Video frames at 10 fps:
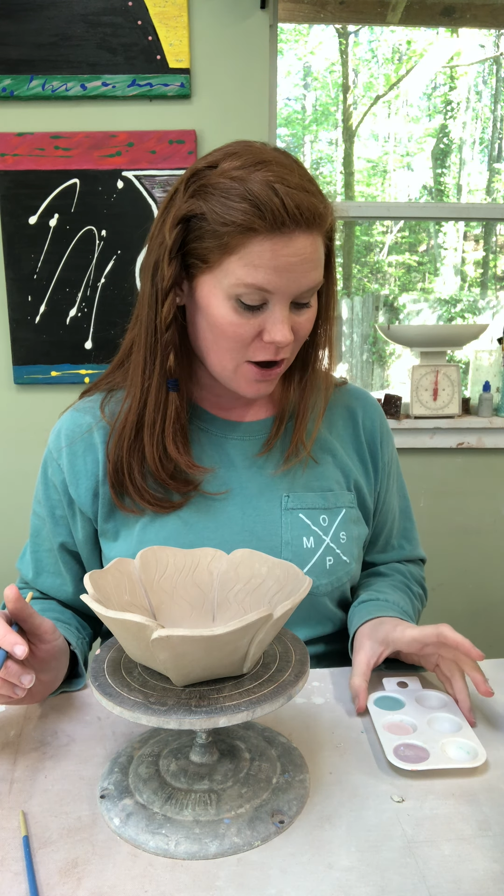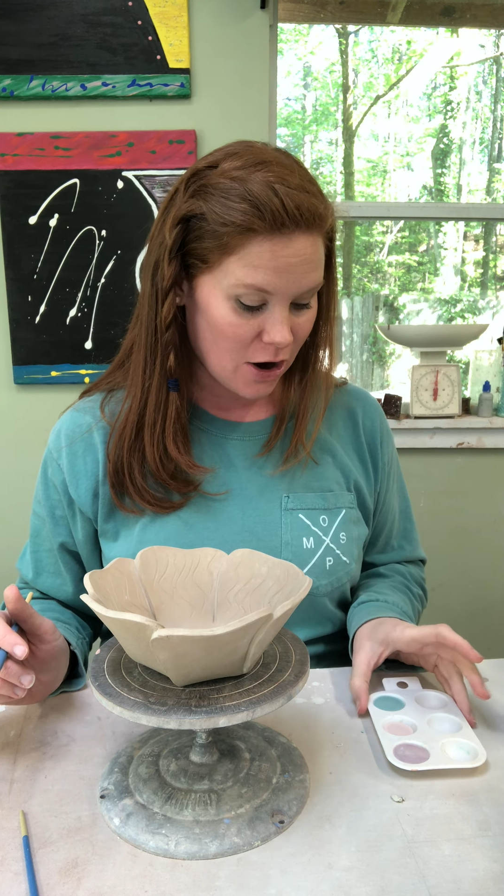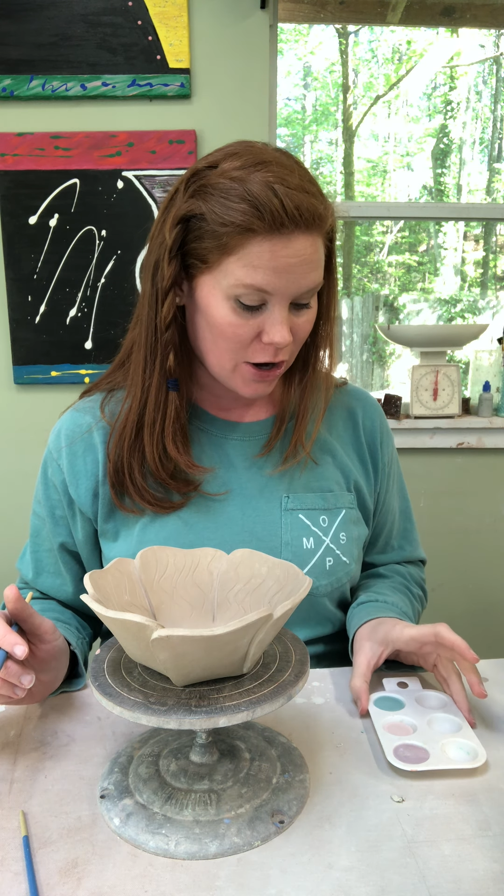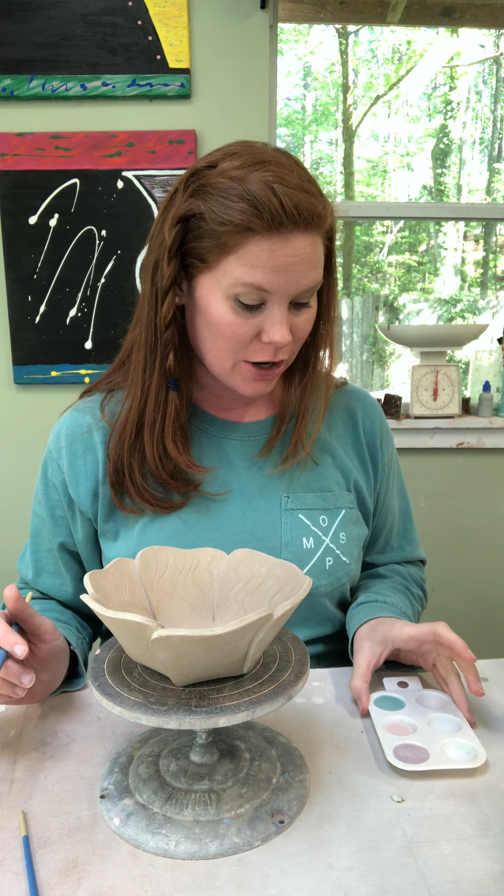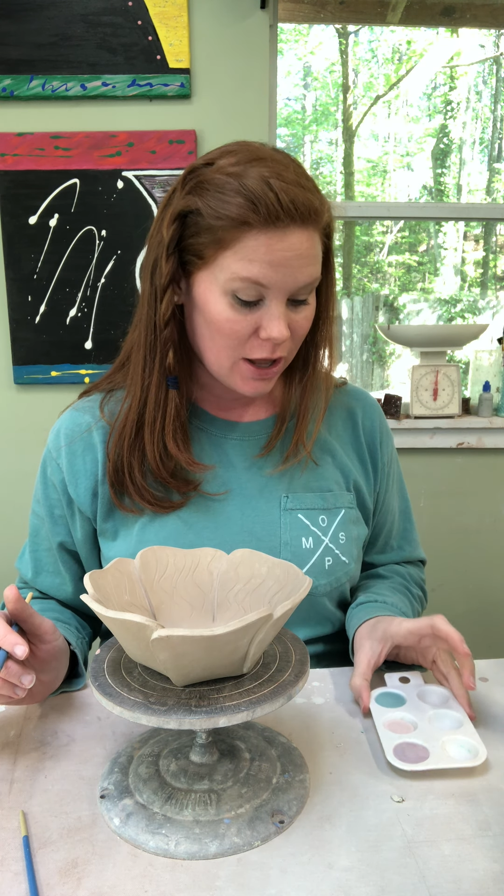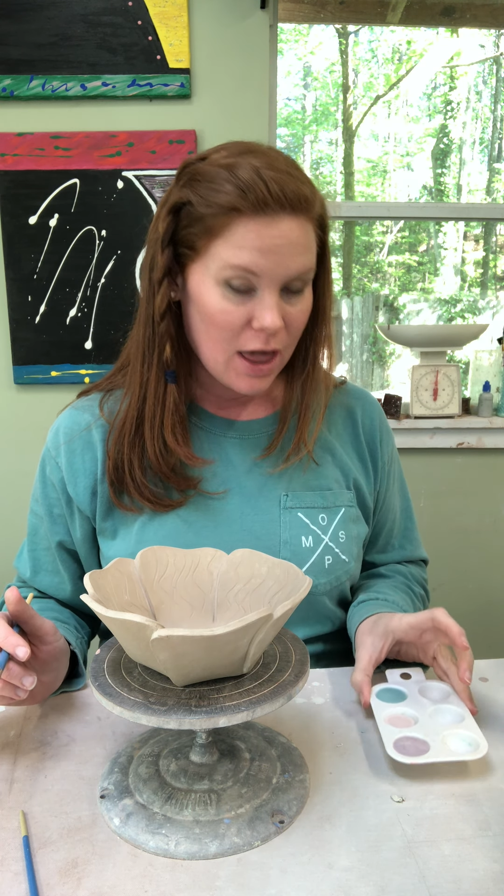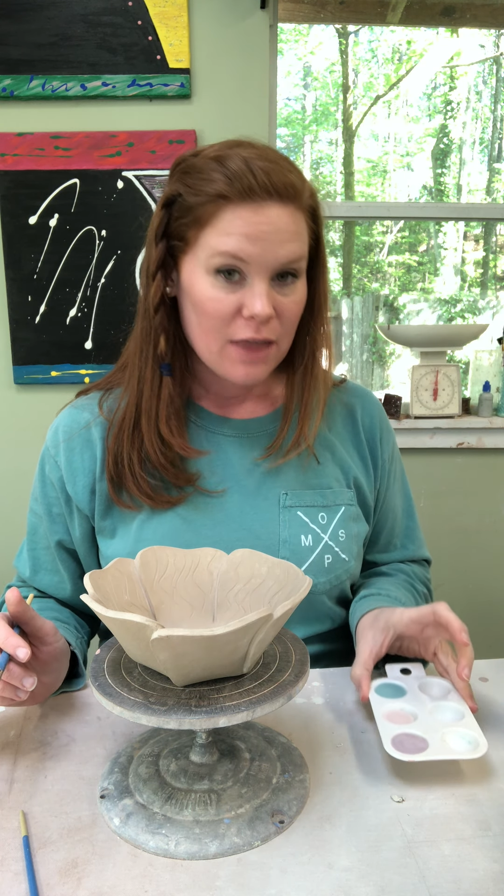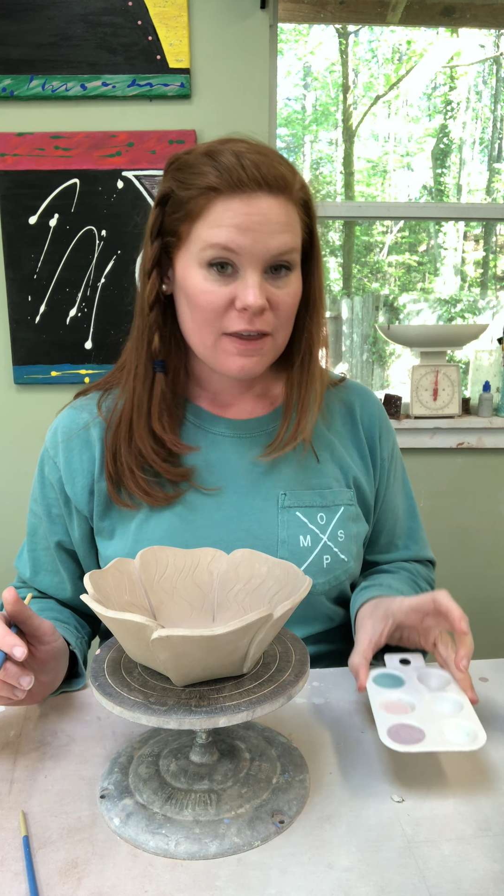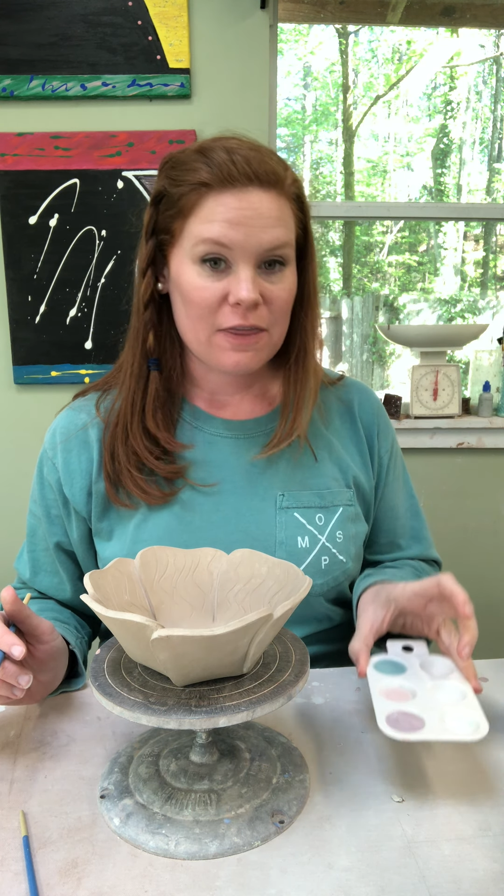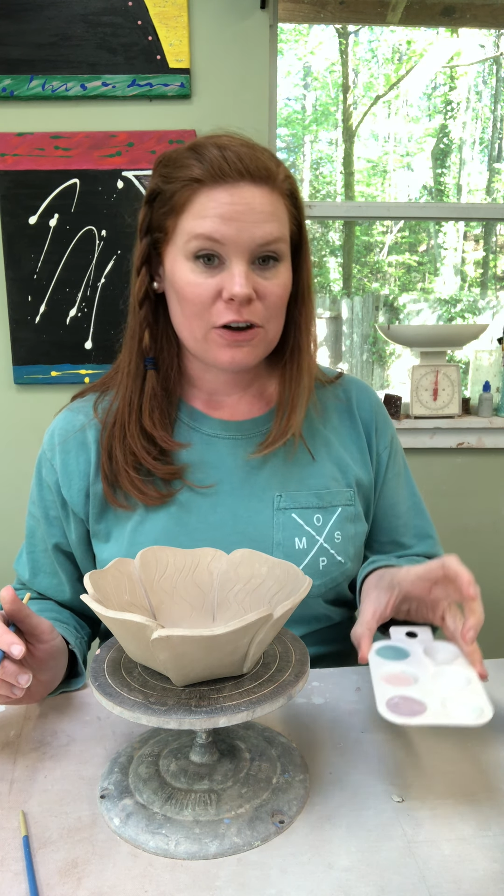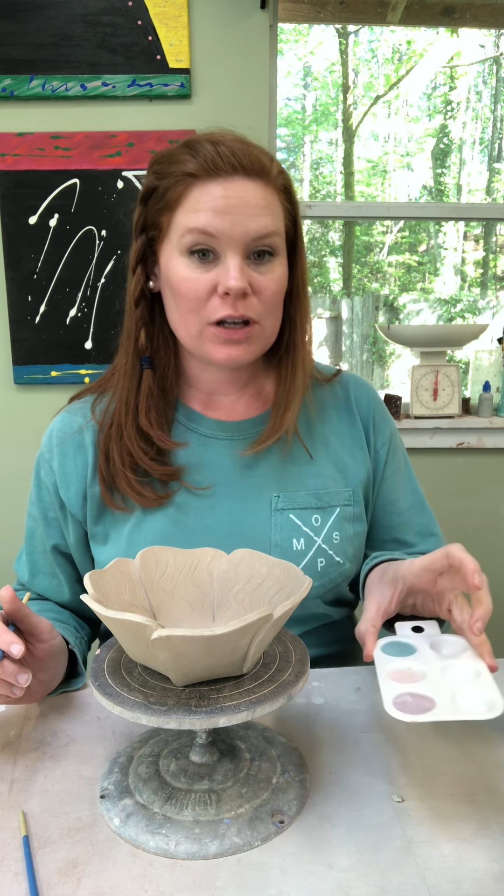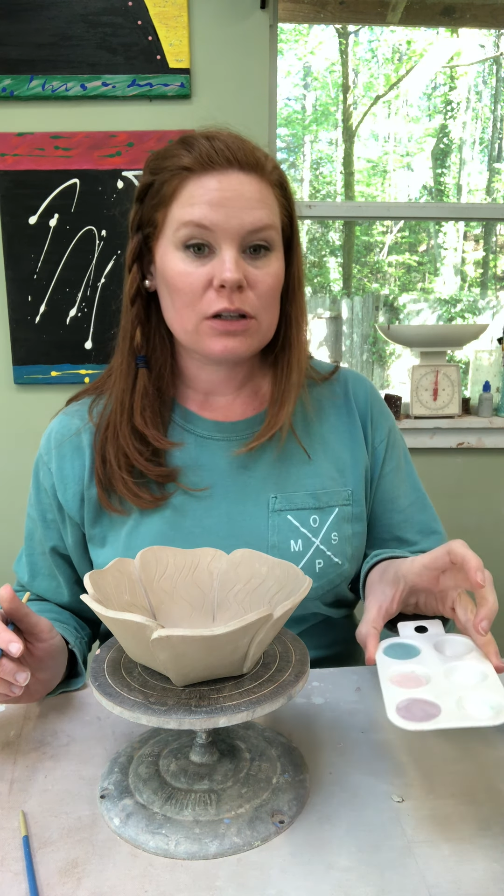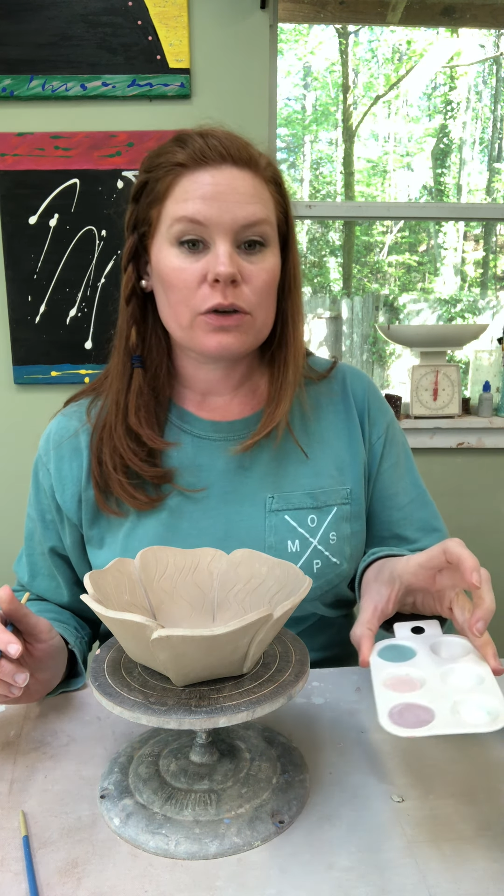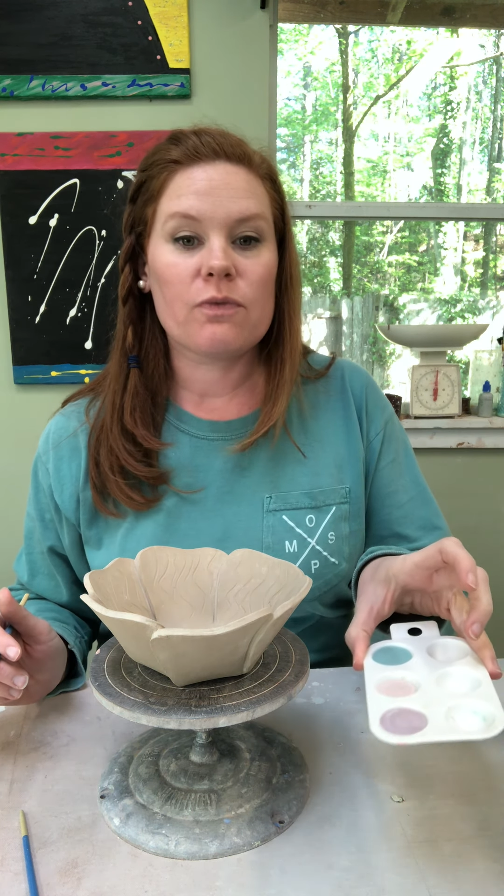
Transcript: are that they're gonna look